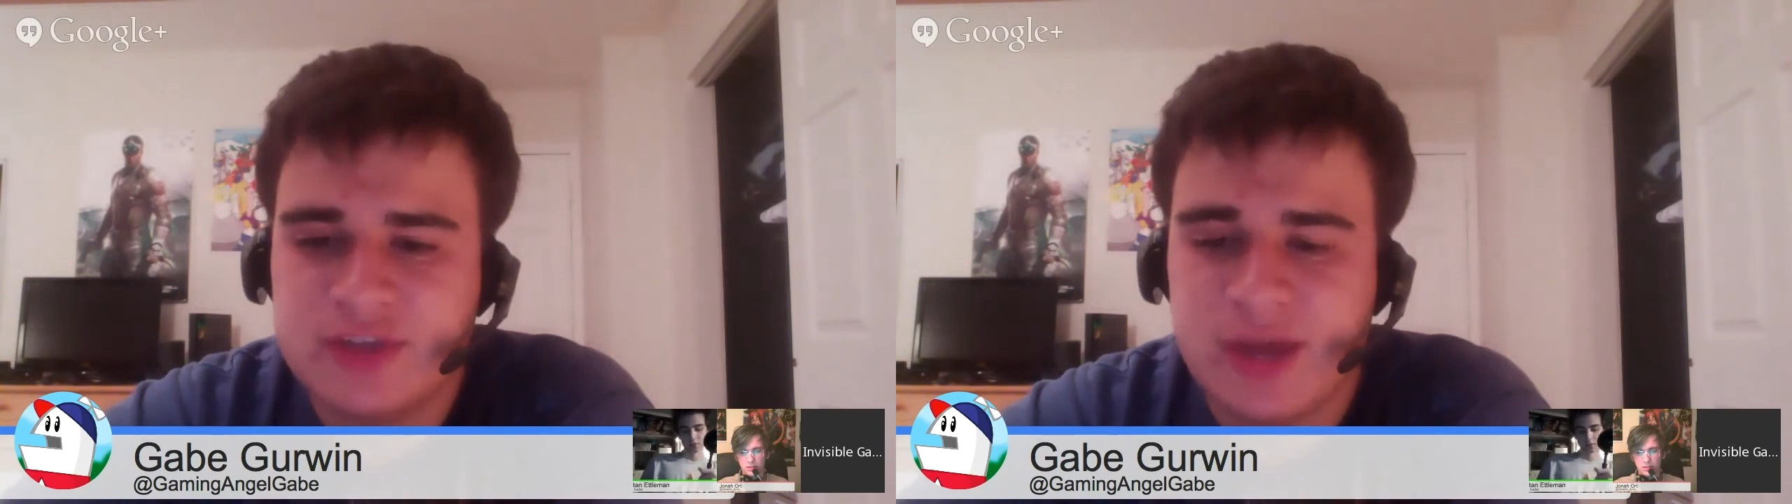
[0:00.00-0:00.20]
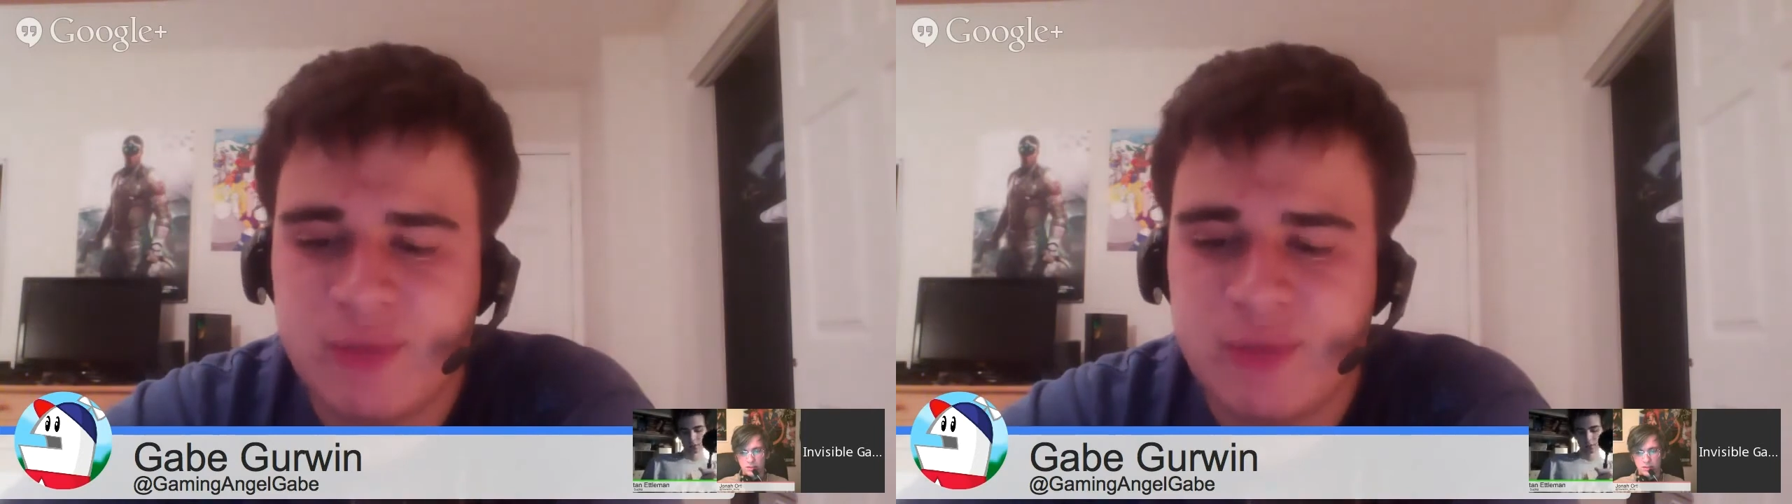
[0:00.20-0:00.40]

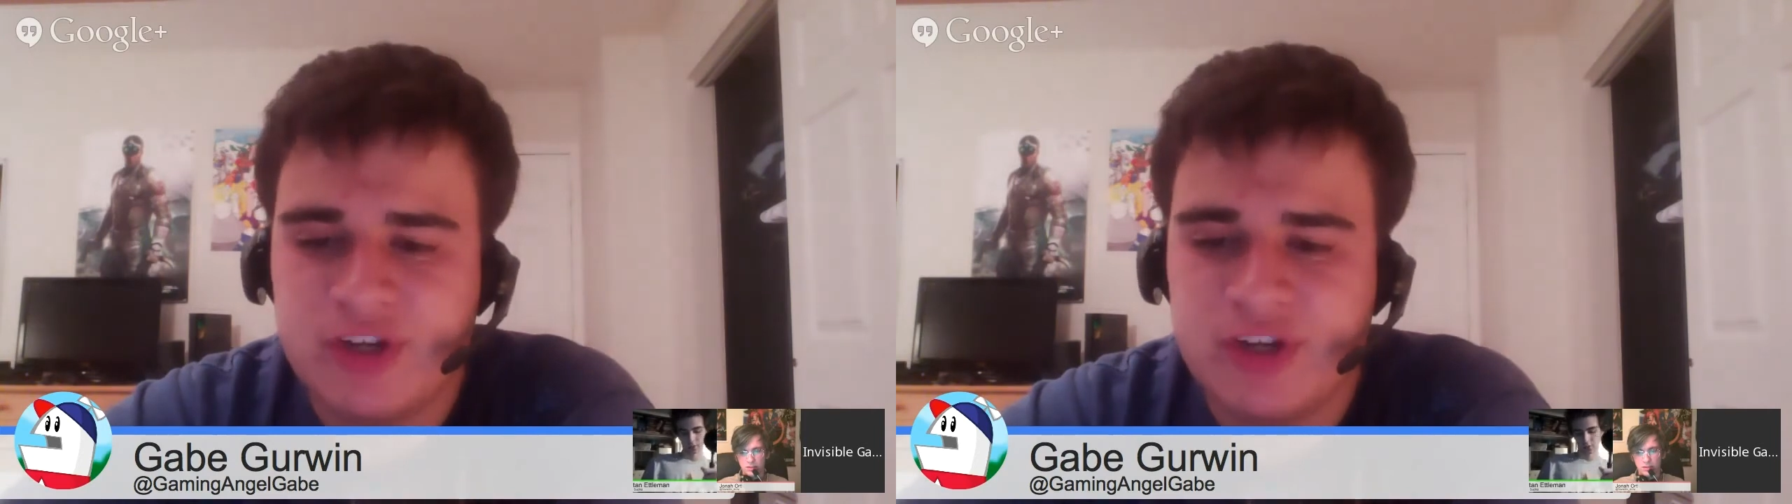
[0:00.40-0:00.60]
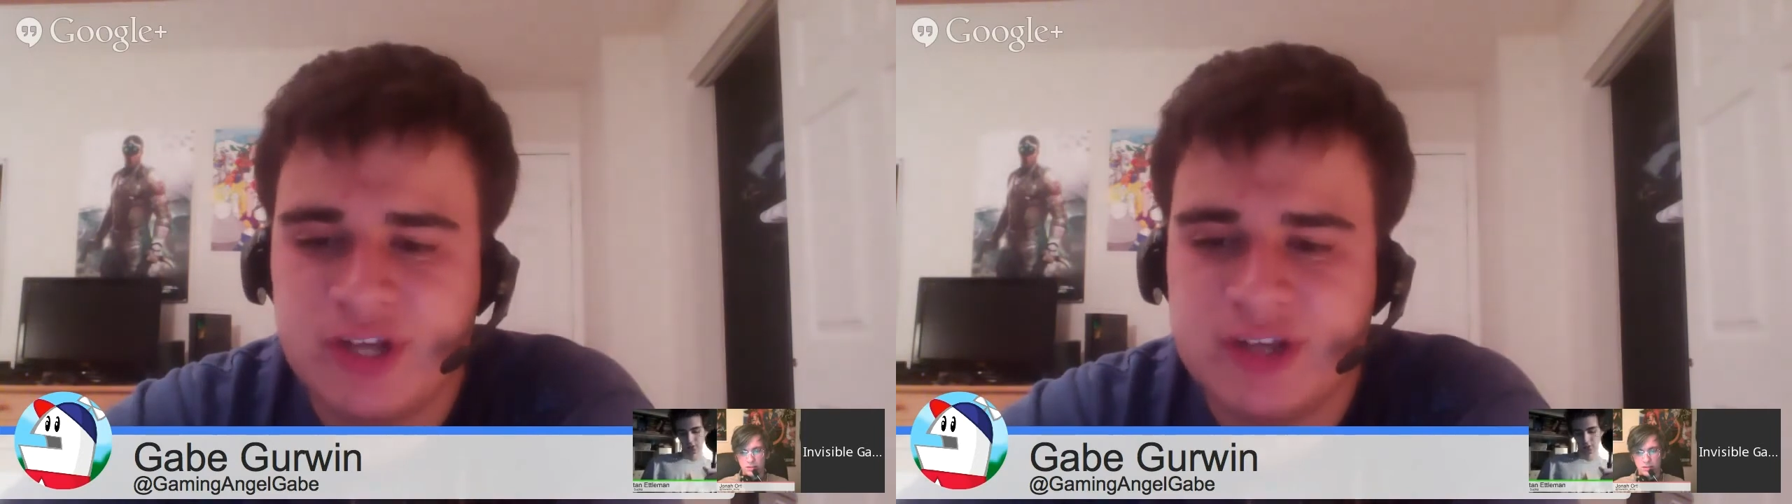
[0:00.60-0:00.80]
so I can
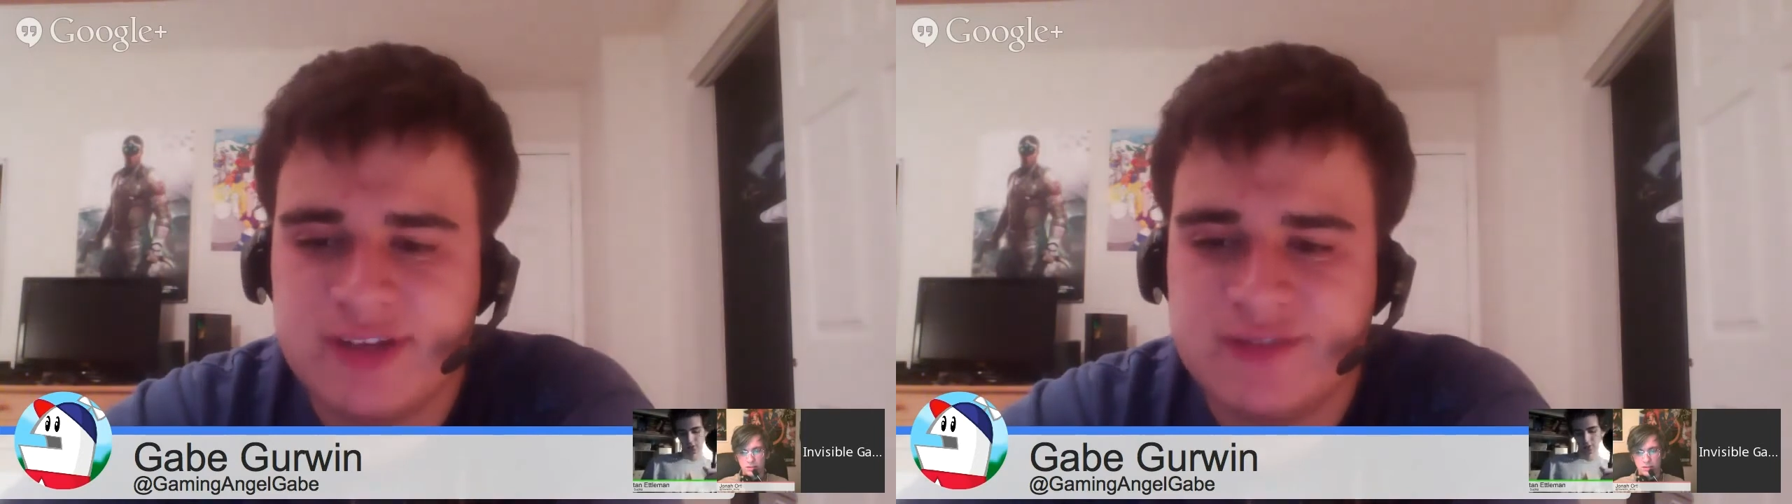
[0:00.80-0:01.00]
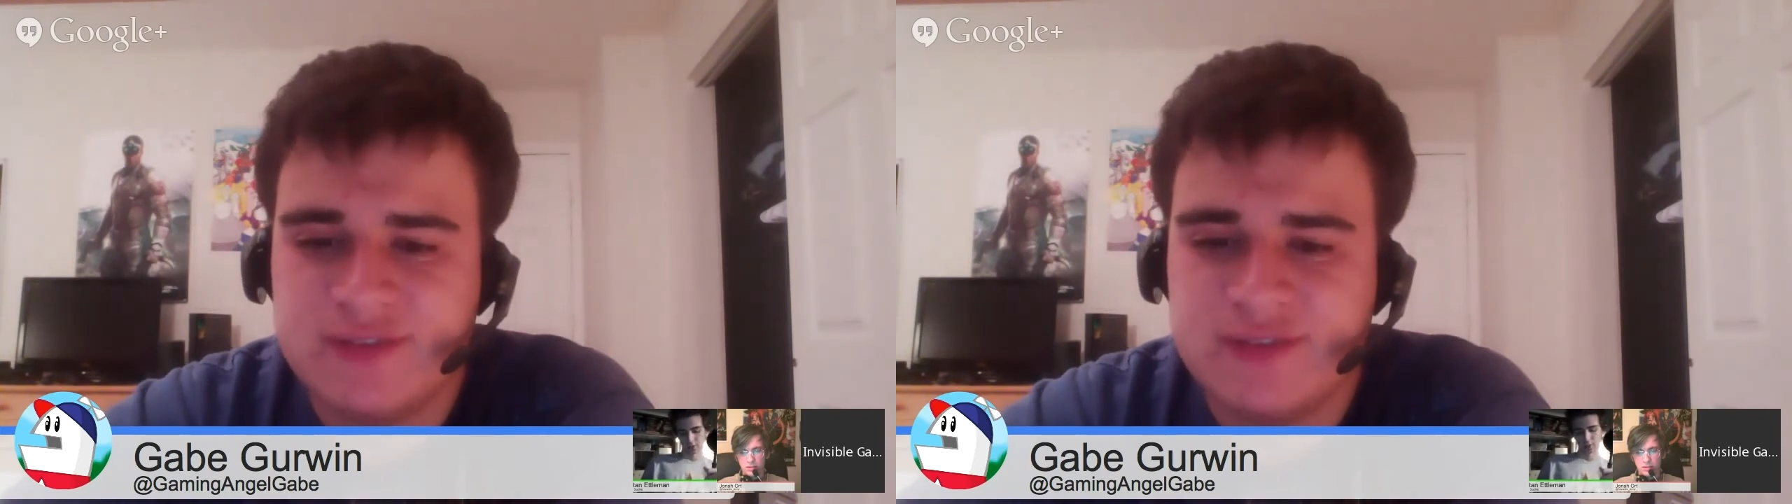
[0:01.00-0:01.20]
appreciate the
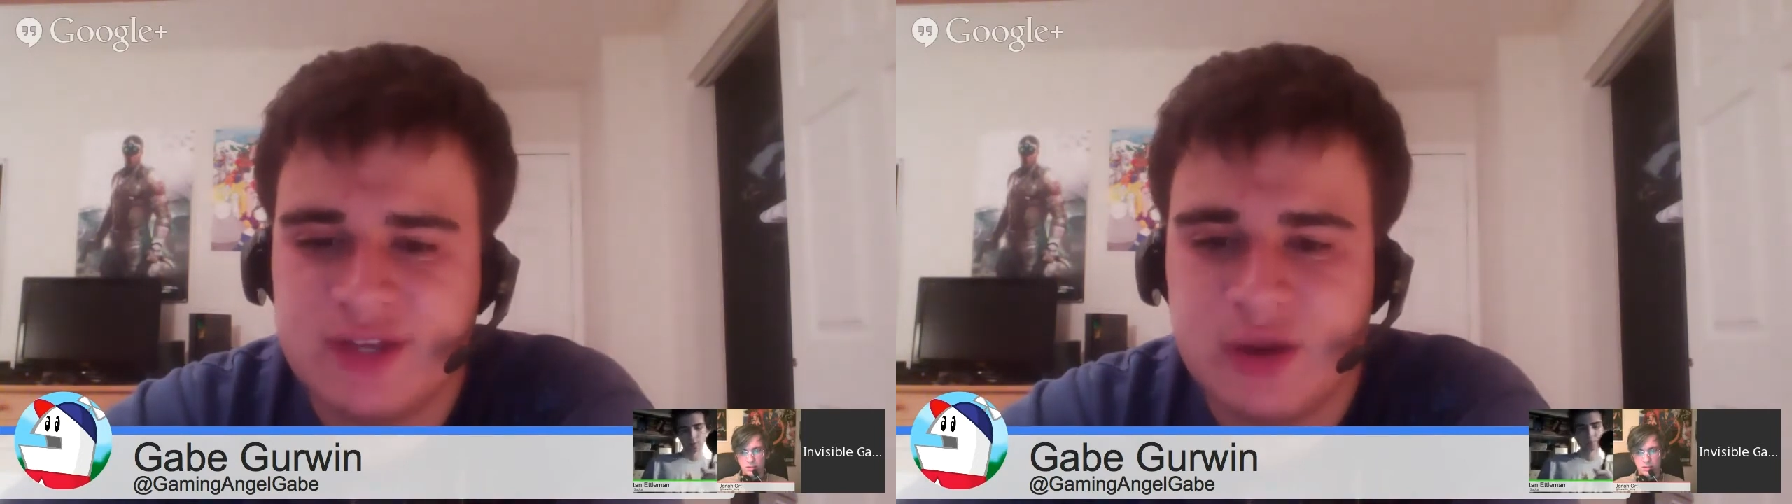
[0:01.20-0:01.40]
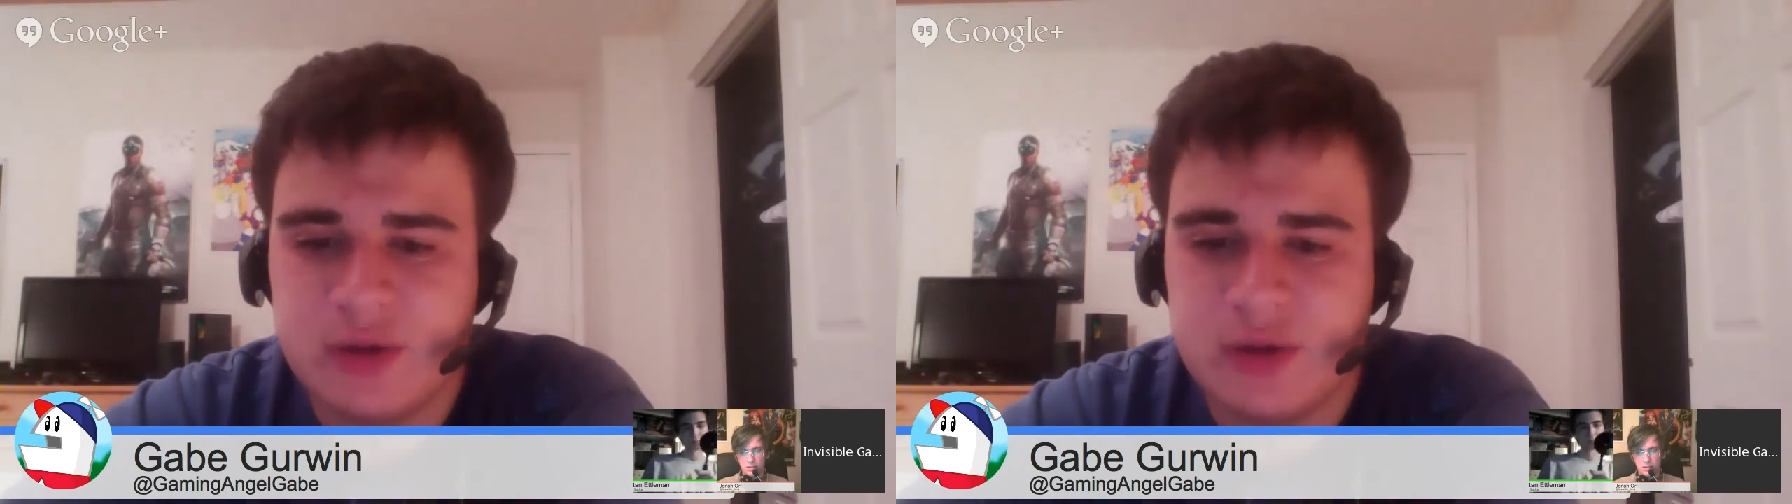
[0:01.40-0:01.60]
last
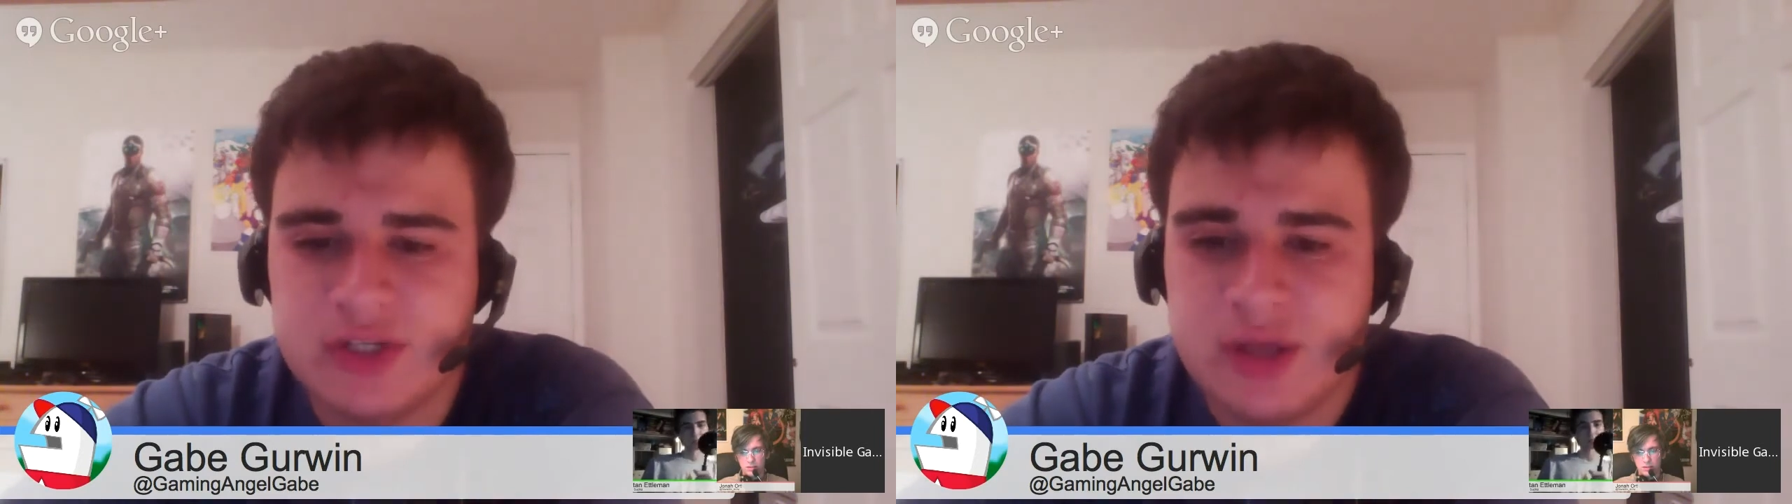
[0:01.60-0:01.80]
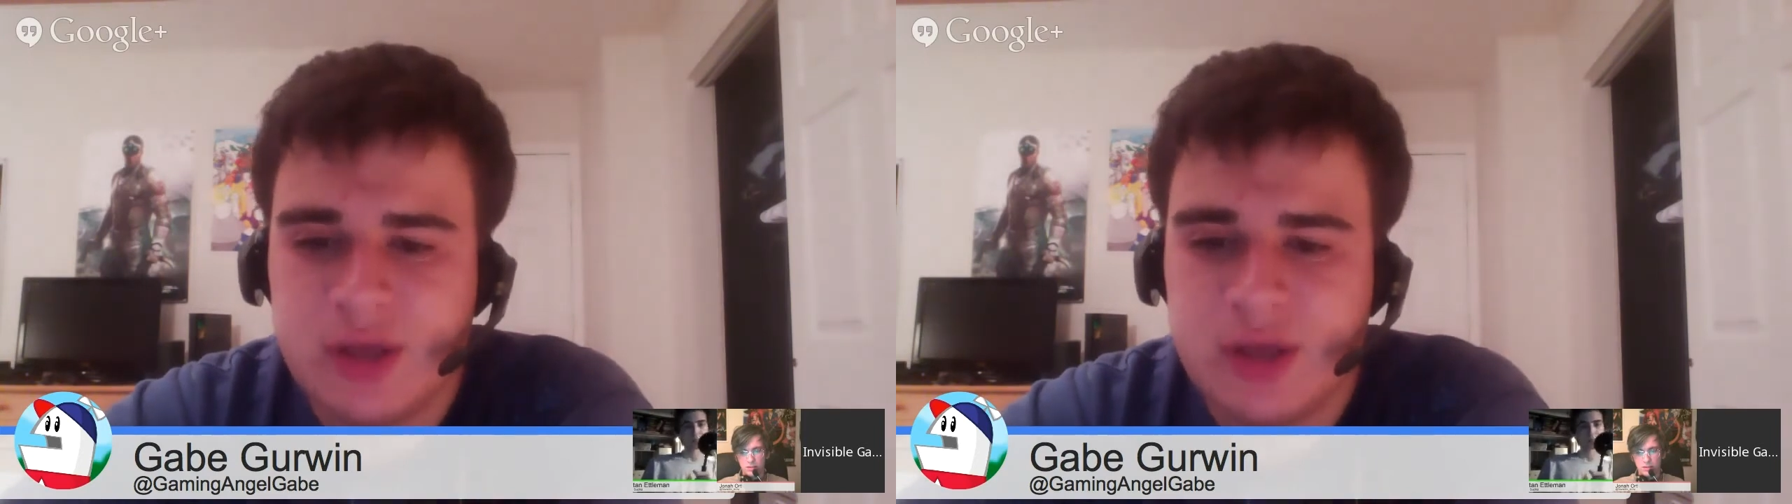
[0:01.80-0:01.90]
15 years."